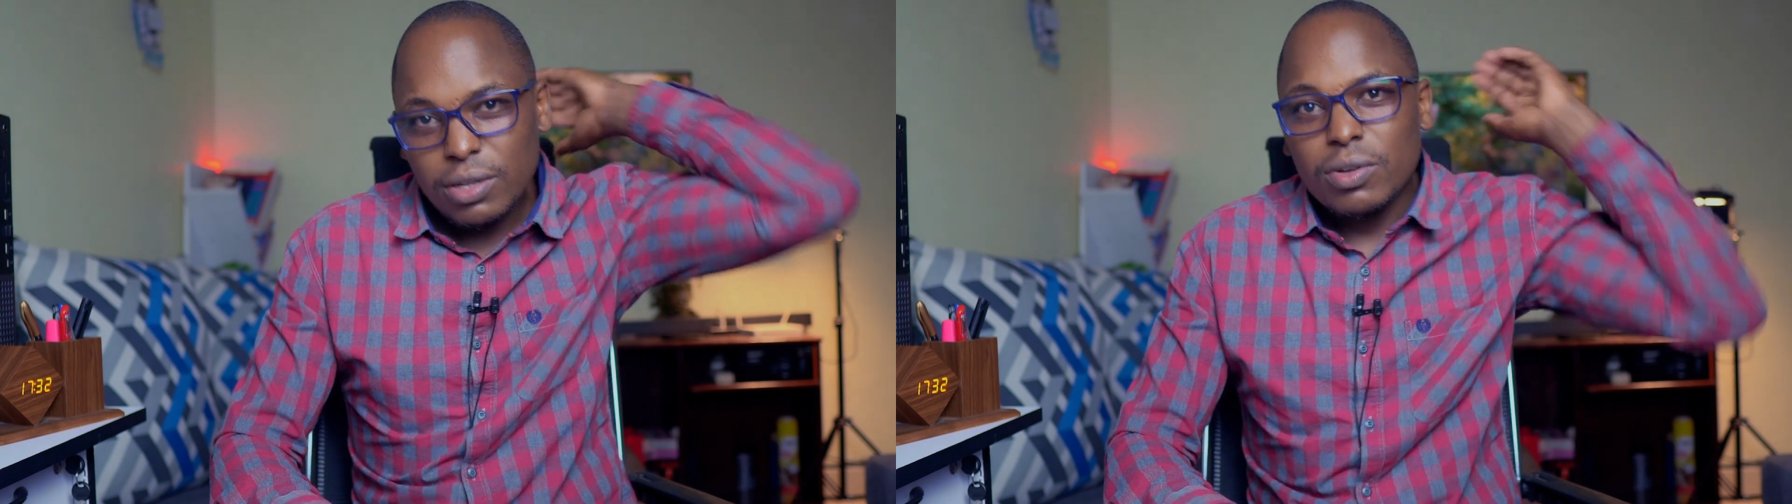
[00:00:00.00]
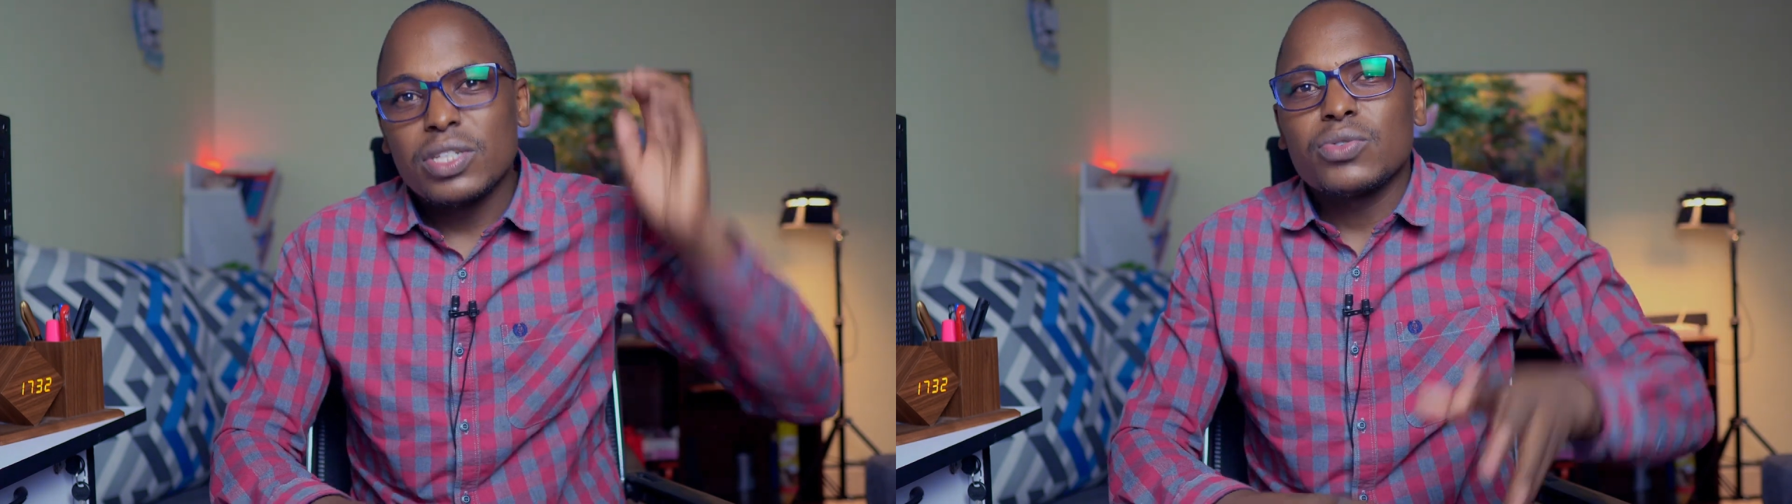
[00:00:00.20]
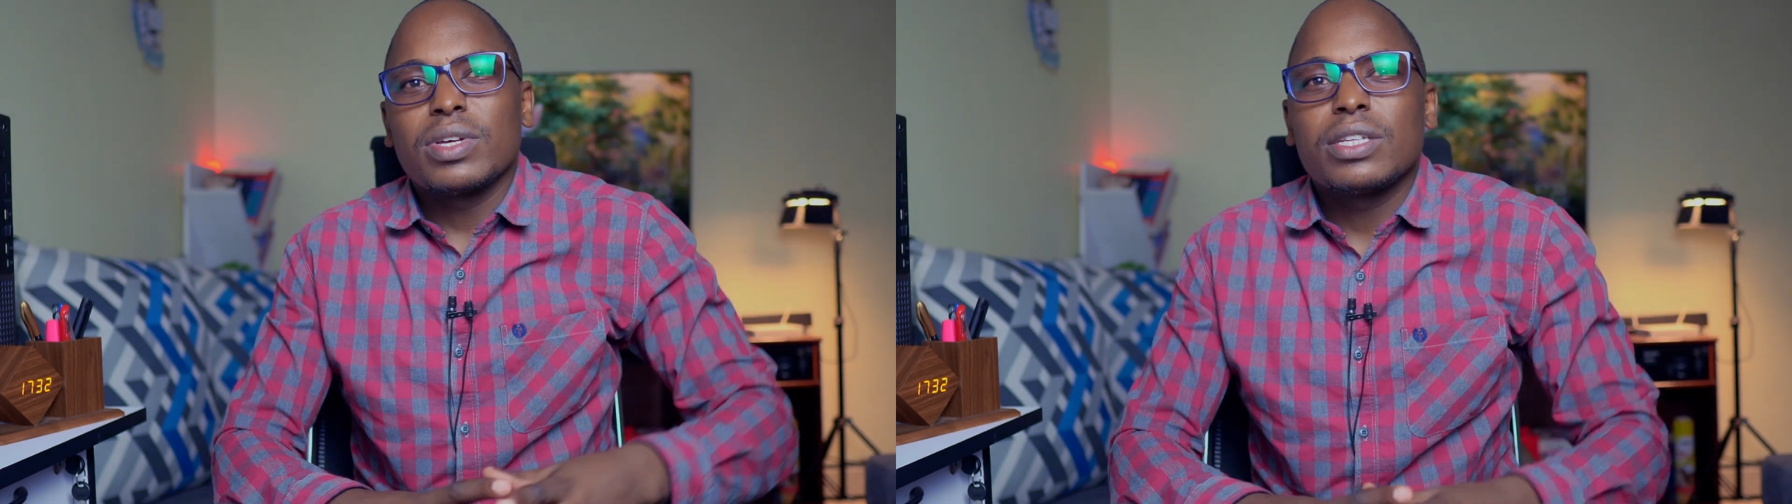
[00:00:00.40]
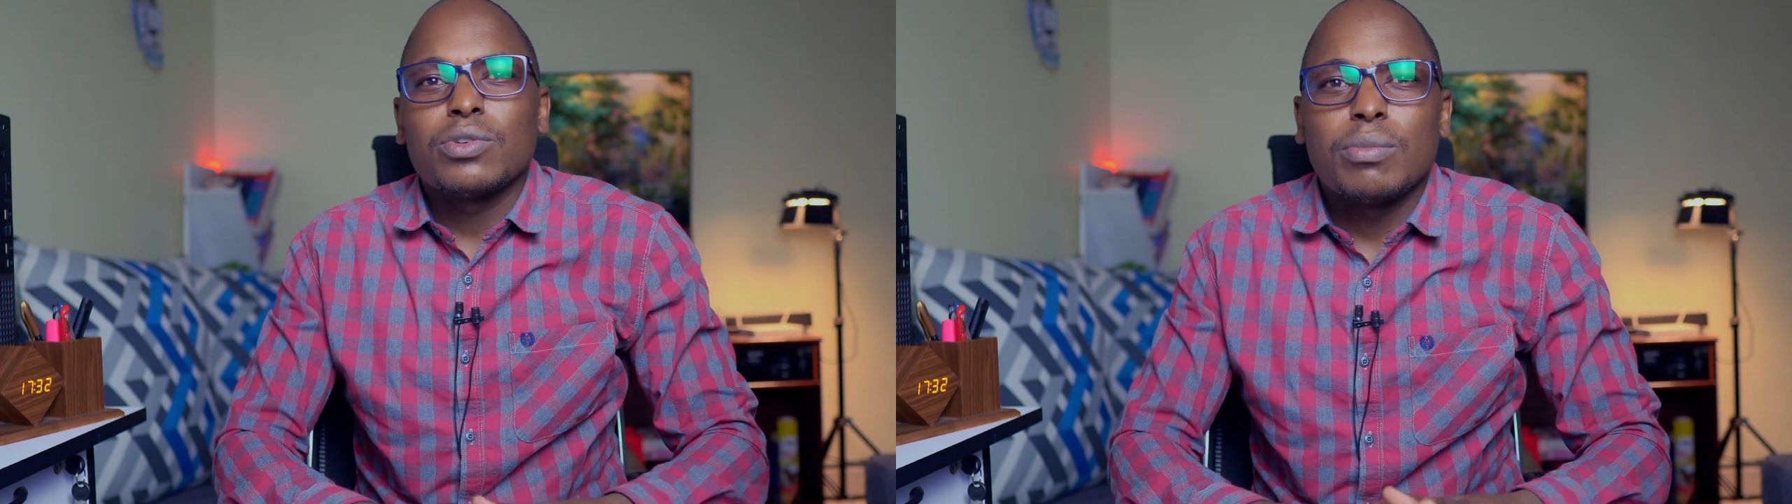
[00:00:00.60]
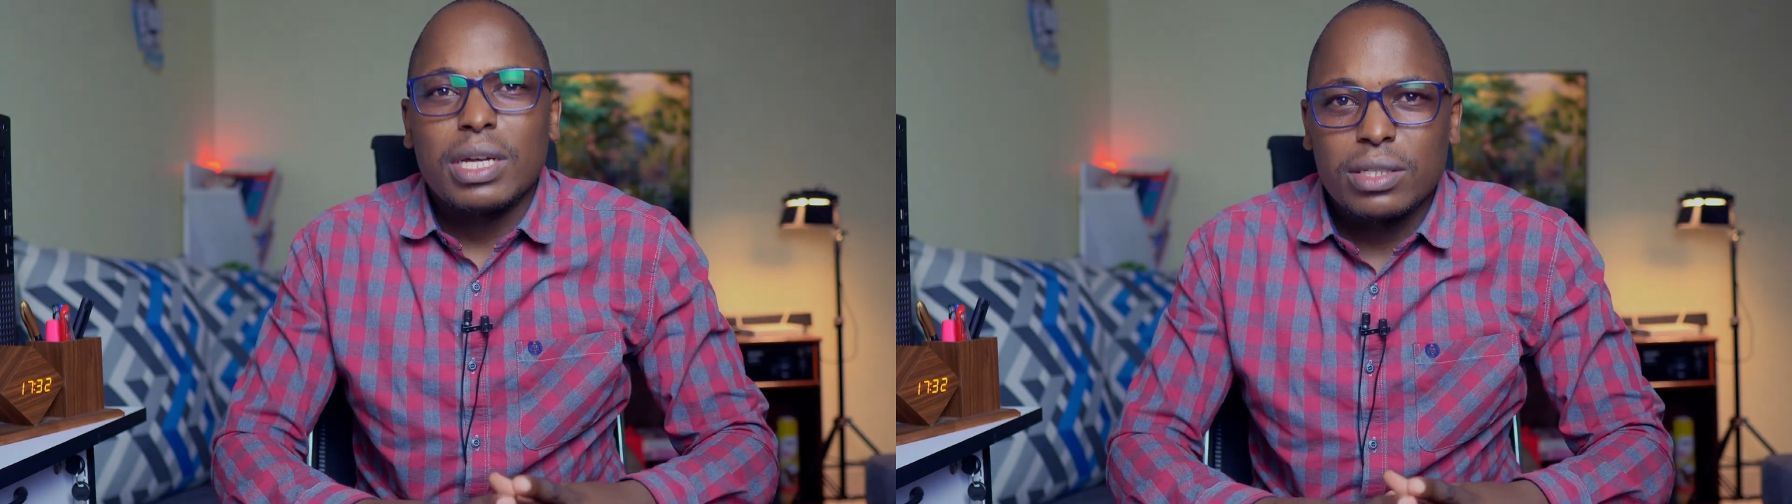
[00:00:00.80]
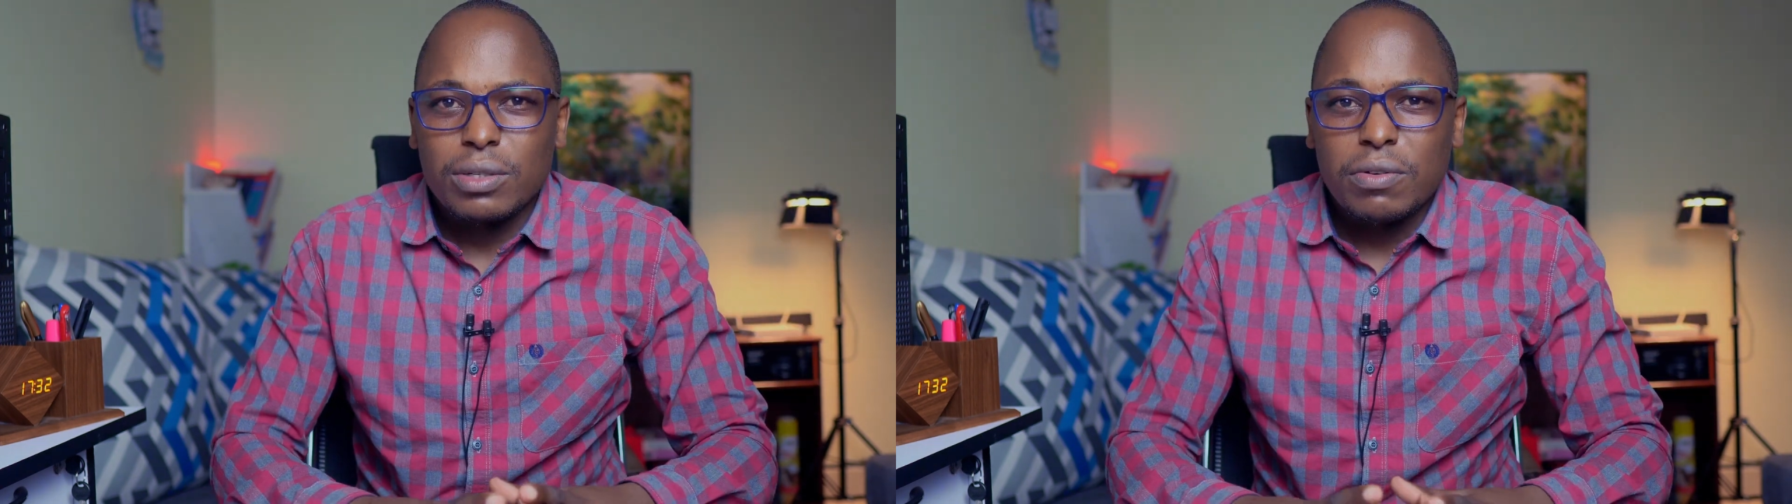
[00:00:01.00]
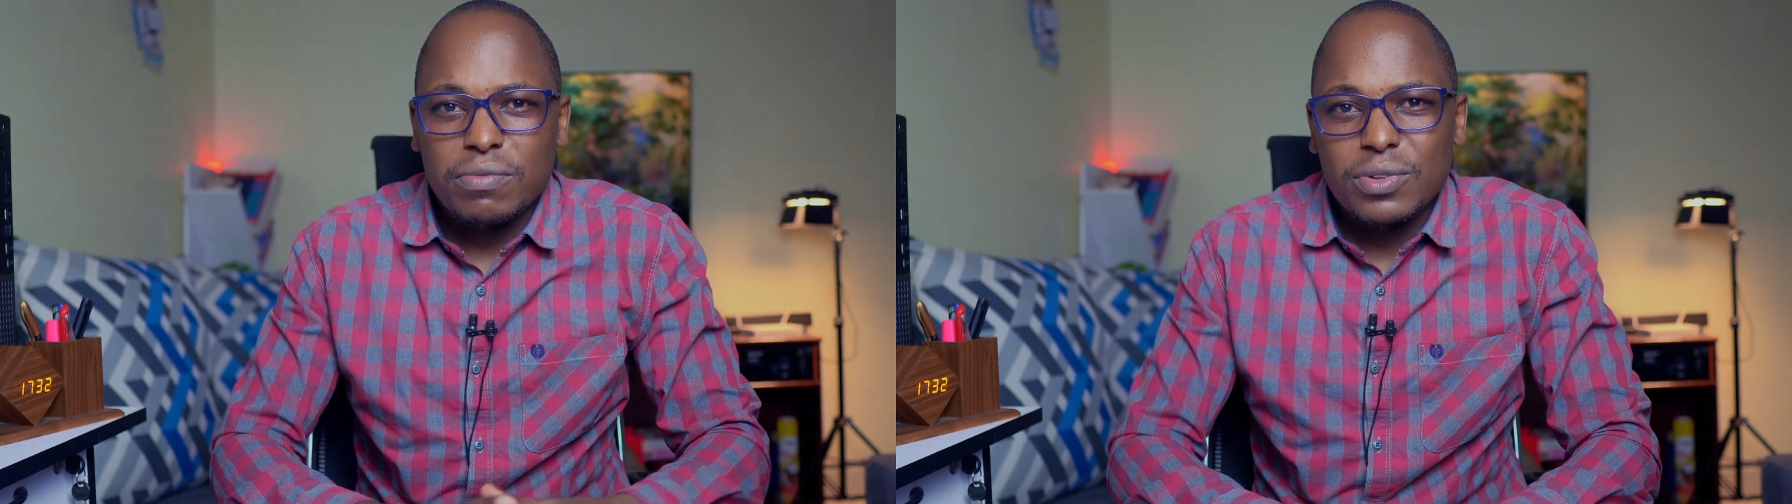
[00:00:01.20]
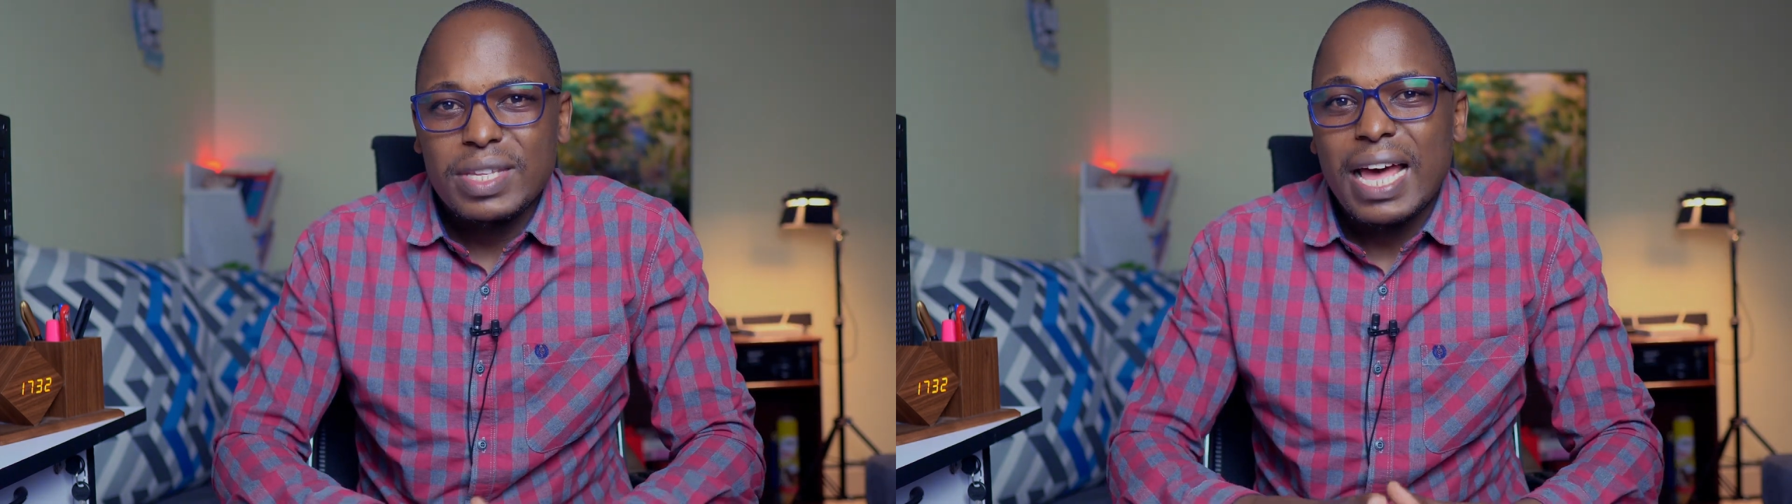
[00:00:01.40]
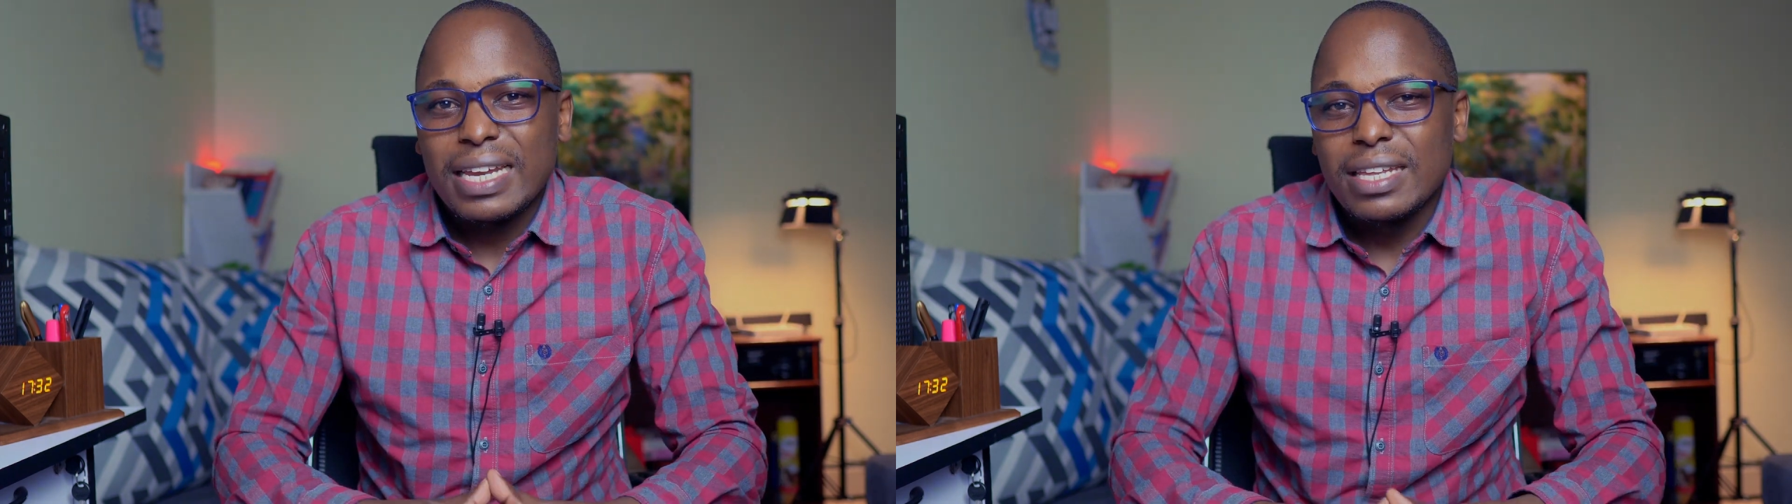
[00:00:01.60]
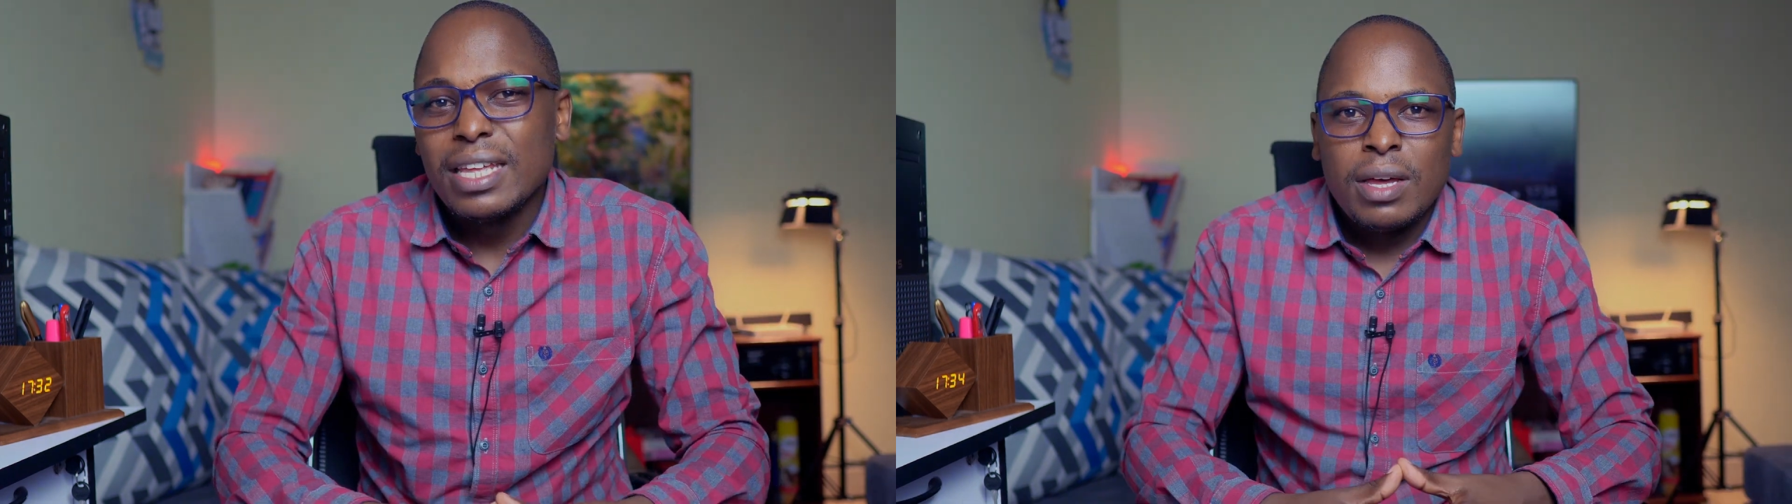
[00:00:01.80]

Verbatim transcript: you're going to get so much of those acne.